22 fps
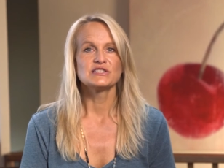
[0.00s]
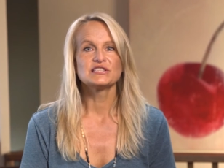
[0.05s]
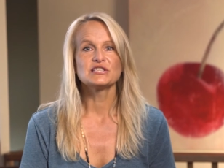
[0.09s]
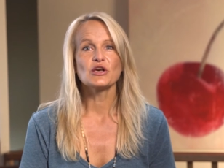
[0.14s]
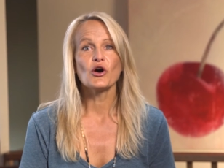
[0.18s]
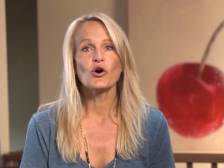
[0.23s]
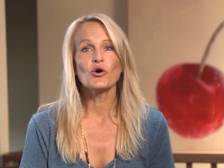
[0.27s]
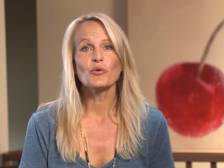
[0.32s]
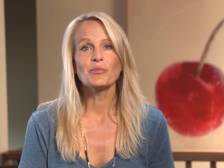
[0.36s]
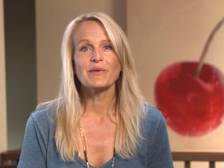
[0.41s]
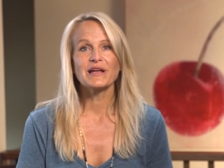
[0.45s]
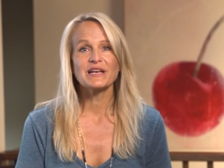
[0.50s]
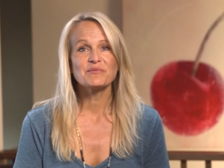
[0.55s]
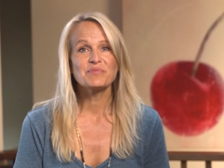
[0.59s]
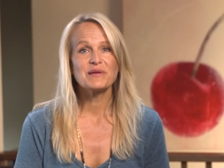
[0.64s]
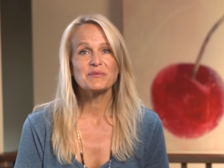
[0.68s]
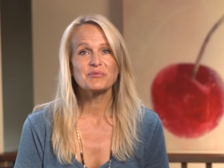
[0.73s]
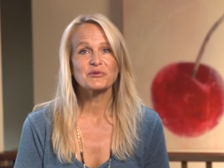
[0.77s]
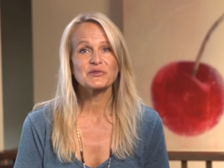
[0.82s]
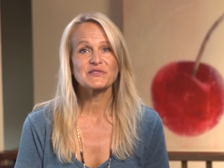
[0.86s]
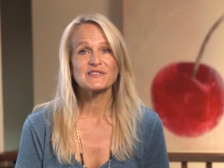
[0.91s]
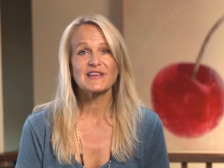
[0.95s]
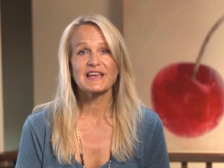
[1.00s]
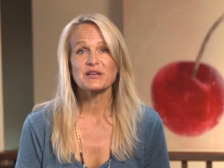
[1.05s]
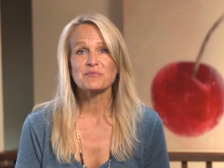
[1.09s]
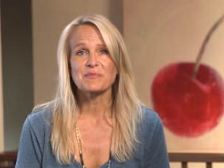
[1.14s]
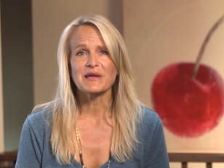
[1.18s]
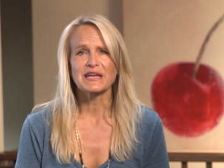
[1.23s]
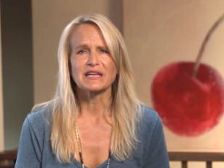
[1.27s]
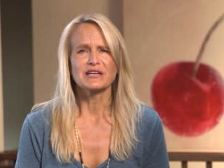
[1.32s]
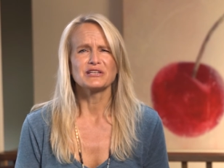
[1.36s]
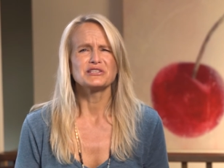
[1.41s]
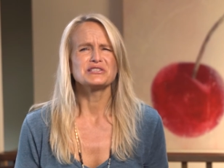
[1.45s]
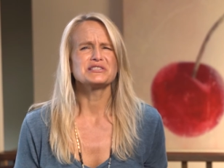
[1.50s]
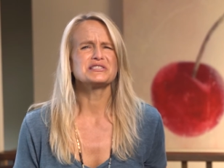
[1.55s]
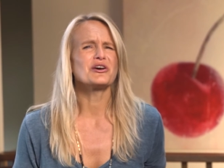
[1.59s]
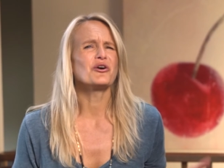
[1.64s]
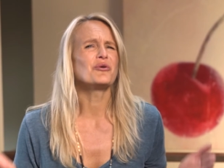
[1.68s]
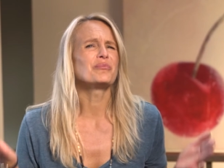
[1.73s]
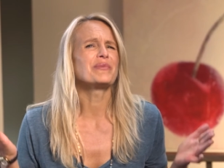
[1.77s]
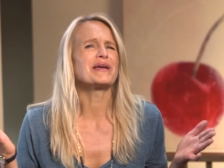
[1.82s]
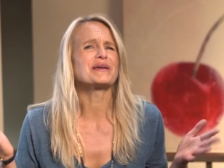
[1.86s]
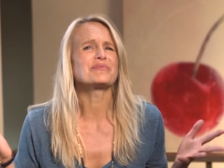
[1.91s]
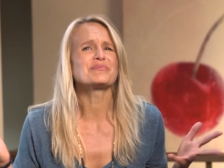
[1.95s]
So many people say to me,
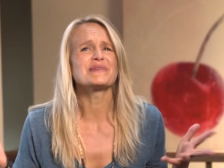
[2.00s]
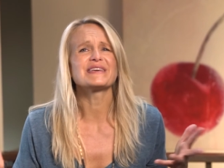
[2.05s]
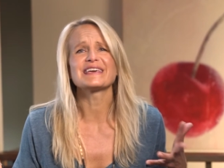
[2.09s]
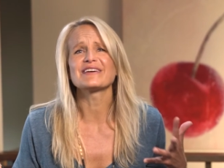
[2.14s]
Don't make me